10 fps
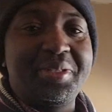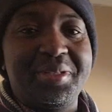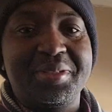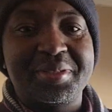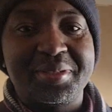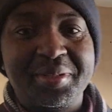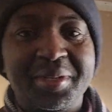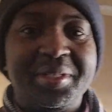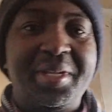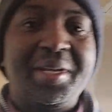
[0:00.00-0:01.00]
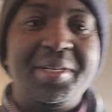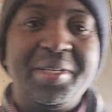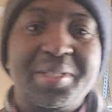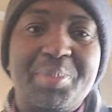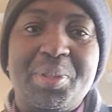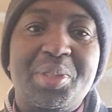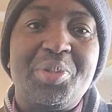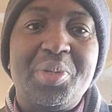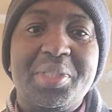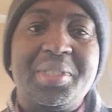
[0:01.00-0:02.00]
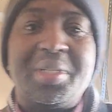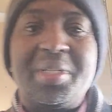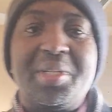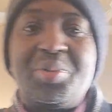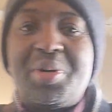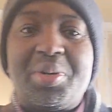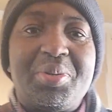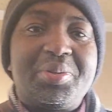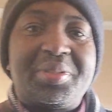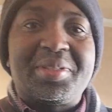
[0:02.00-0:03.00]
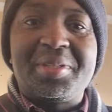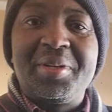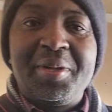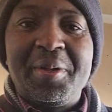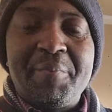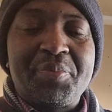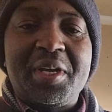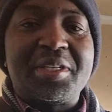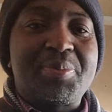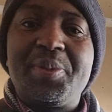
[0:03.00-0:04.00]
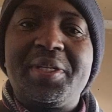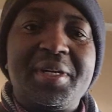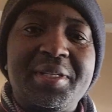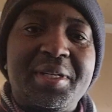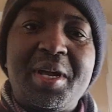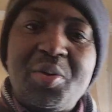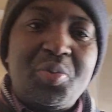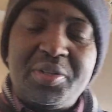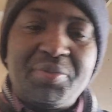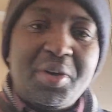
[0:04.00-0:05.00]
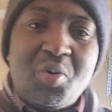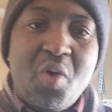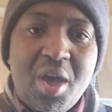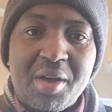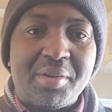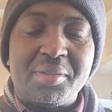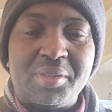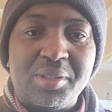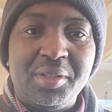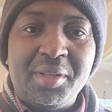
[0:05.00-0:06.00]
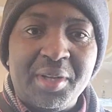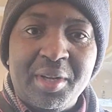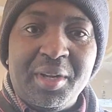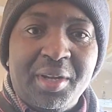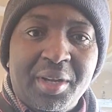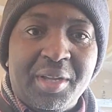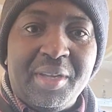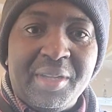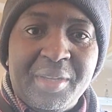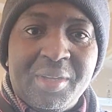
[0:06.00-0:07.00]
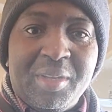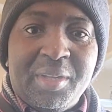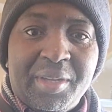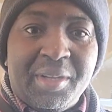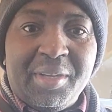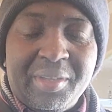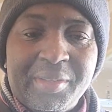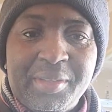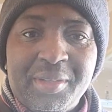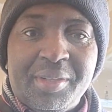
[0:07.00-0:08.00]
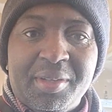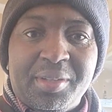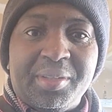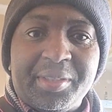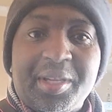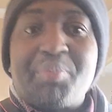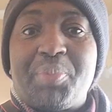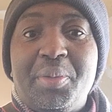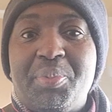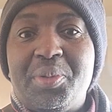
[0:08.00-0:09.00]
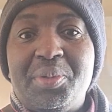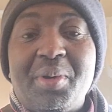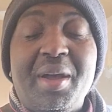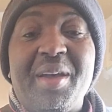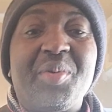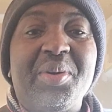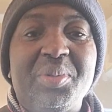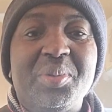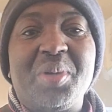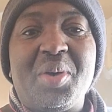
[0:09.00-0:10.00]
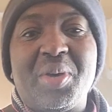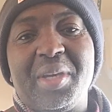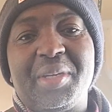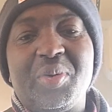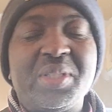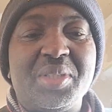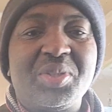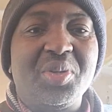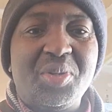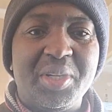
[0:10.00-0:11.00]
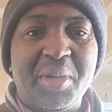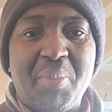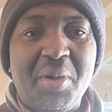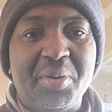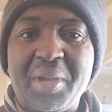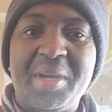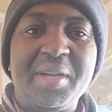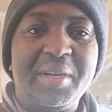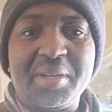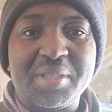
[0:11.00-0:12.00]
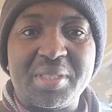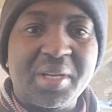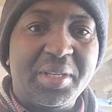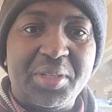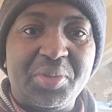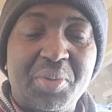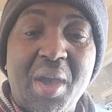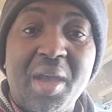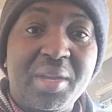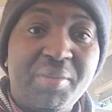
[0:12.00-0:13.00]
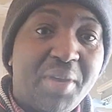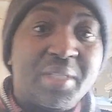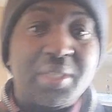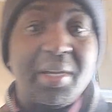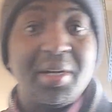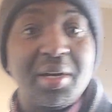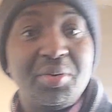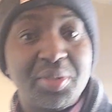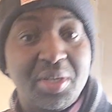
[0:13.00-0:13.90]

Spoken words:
years, 10 years, but you act like you cannot speak that language very well. Huh? Huh? Some people, hey, what are you talking about? I can't understand you. And if I turn around the